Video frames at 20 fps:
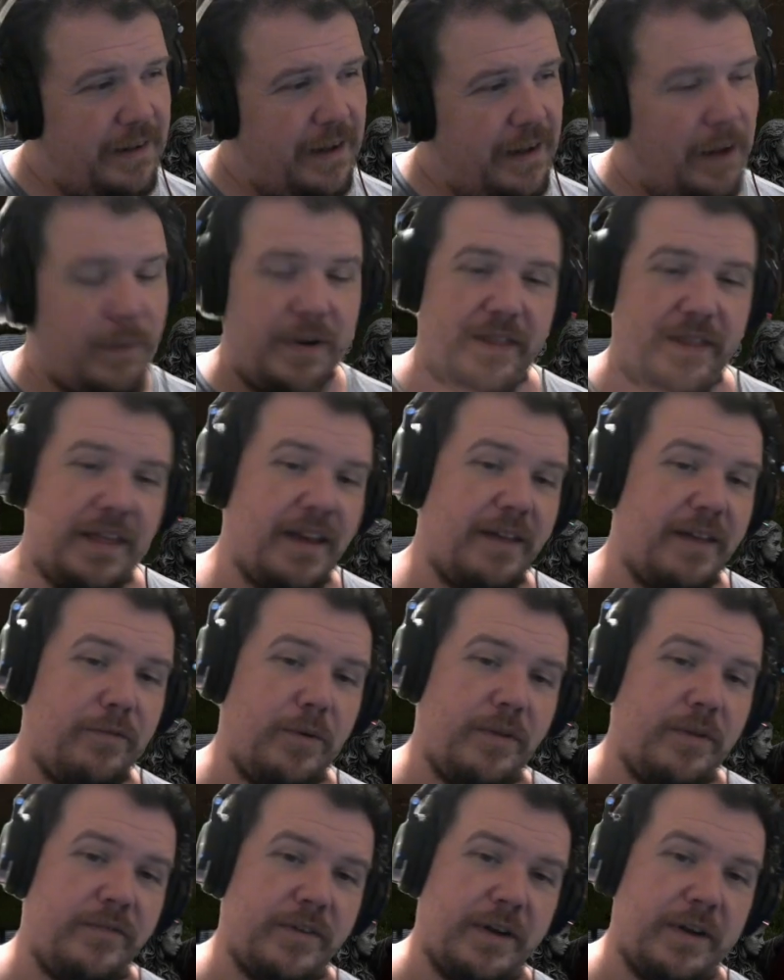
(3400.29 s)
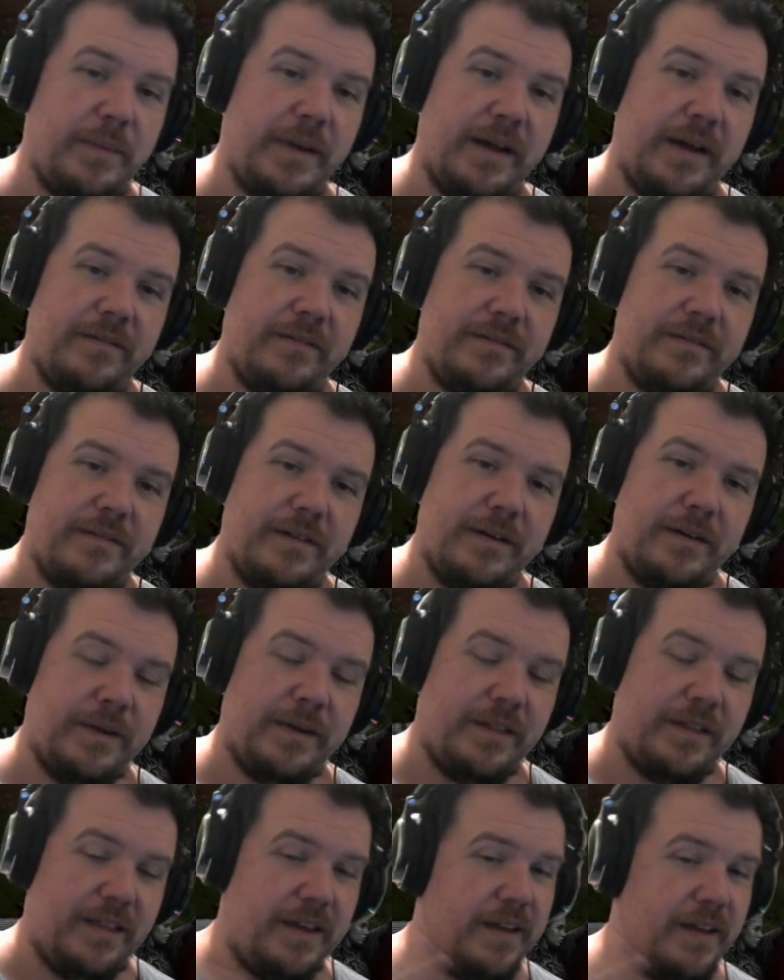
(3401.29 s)
I want to thank everybody for coming out. I want
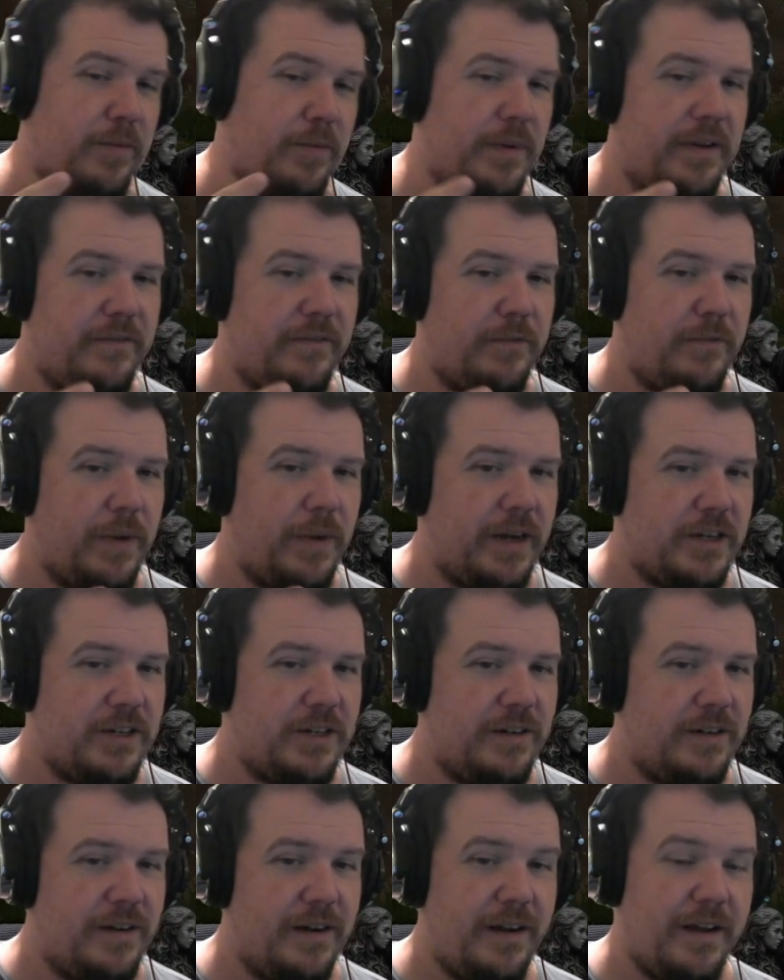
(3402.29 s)
to thank everybody for watching.